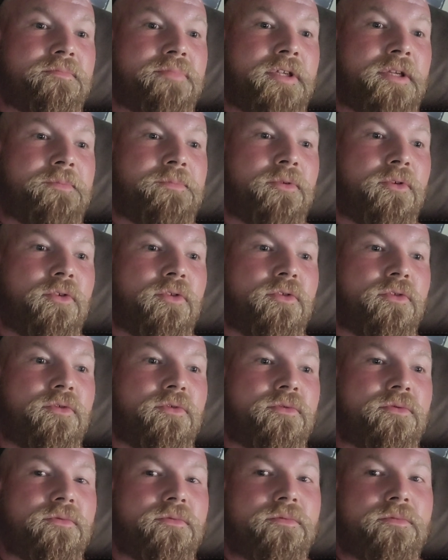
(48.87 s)

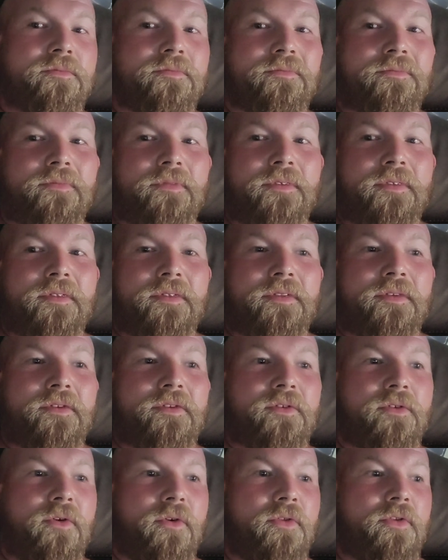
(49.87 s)
People
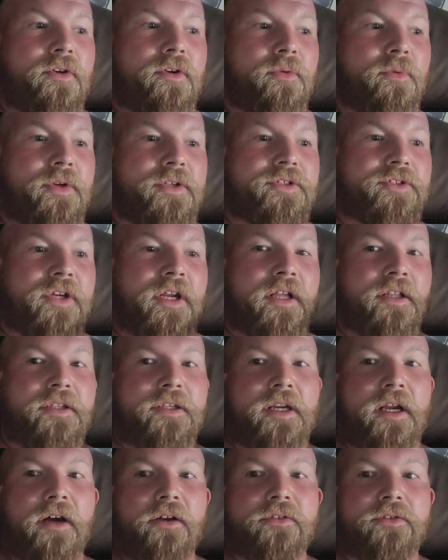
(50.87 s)
throw the
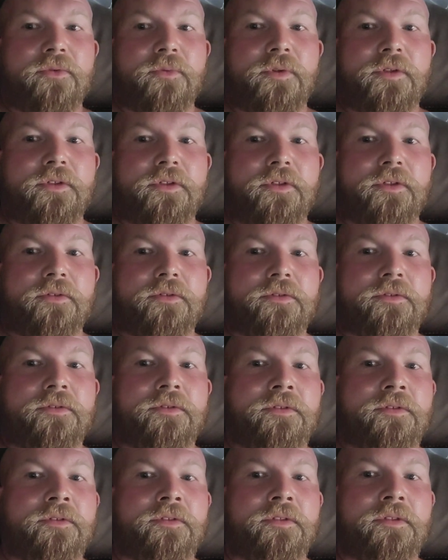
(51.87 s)
originality out the window
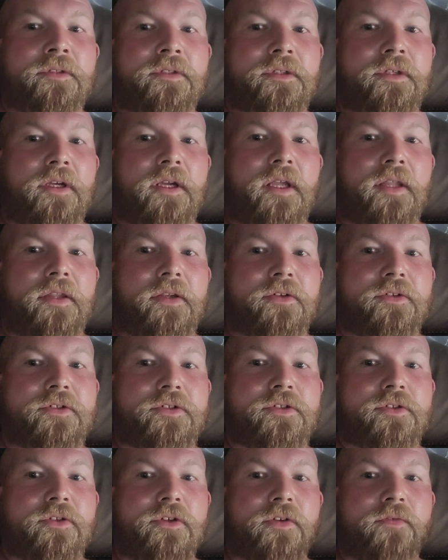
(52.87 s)
and they're
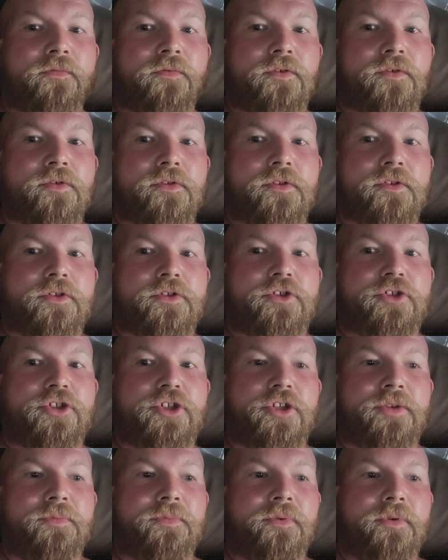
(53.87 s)
just looking for the
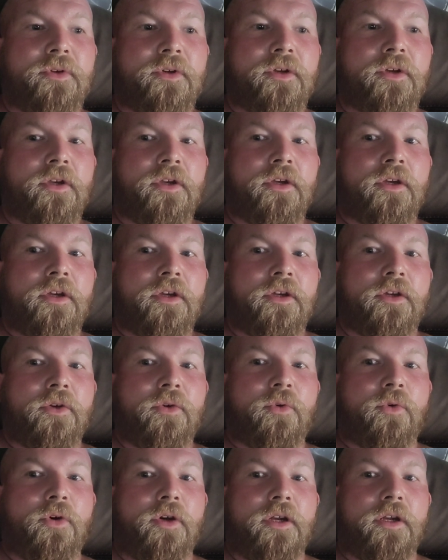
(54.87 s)
cheap,
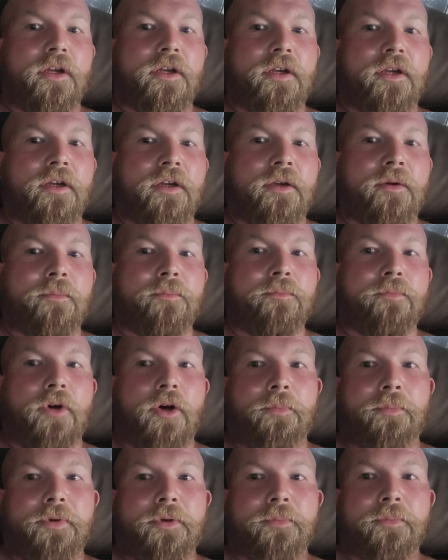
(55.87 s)
quick
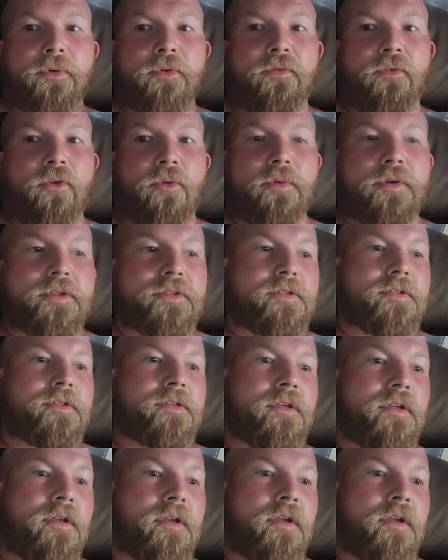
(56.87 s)
bump in performance.